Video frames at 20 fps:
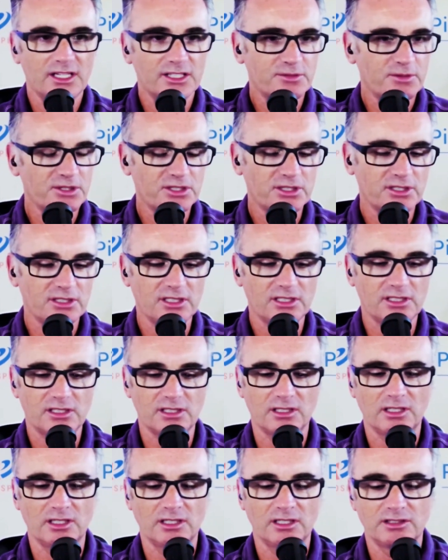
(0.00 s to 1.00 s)

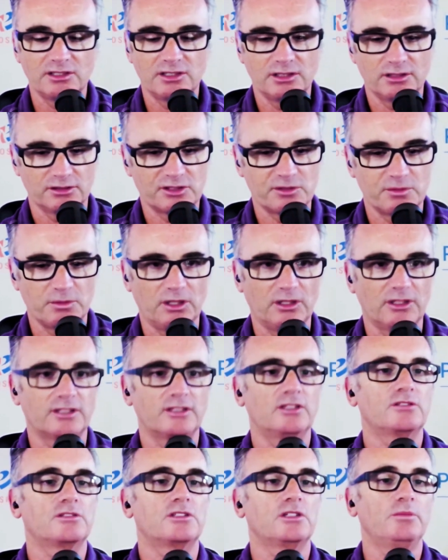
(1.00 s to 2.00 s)
especially uh, you know small
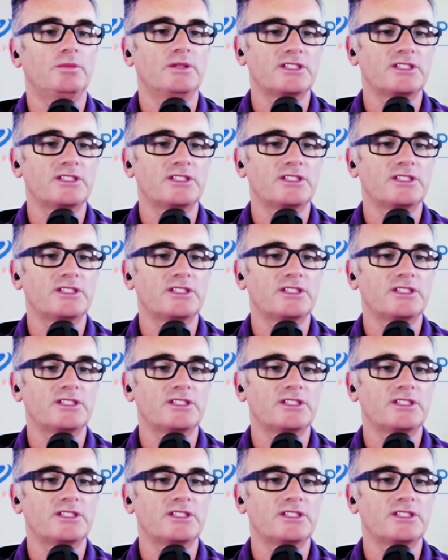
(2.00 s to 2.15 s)
and local